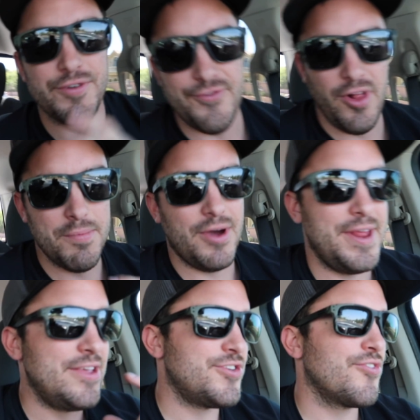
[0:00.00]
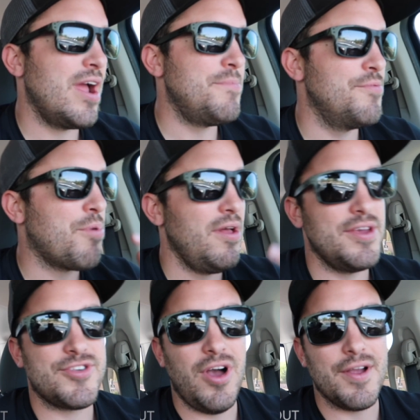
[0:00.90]
if you follow me on Instagram, you
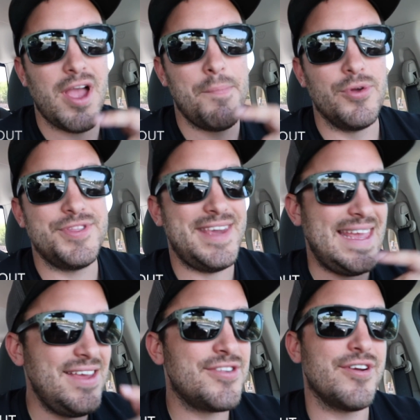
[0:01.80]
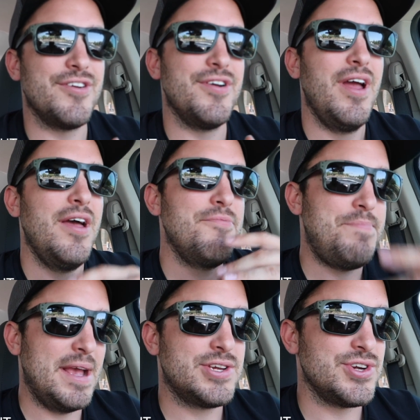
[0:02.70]
probably saw a couple teaser
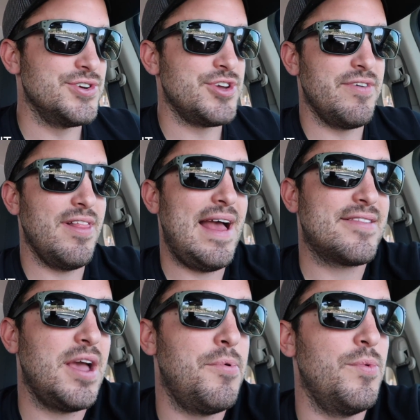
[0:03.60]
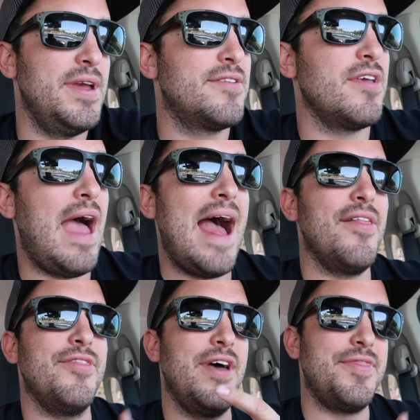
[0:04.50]
pictures over the last couple weeks
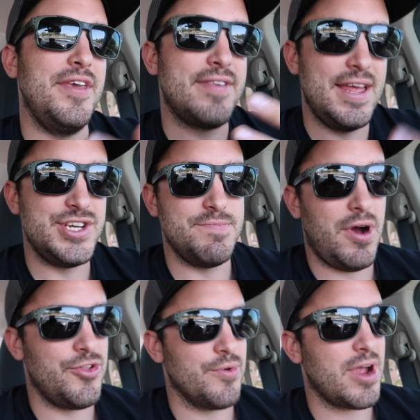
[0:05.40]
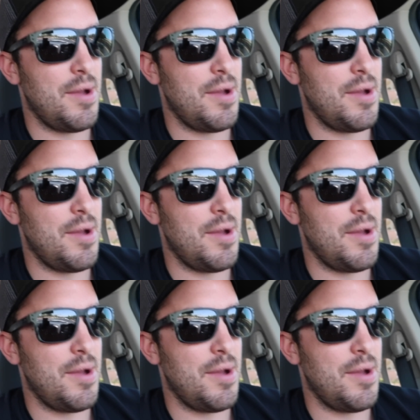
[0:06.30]
that these engine mods were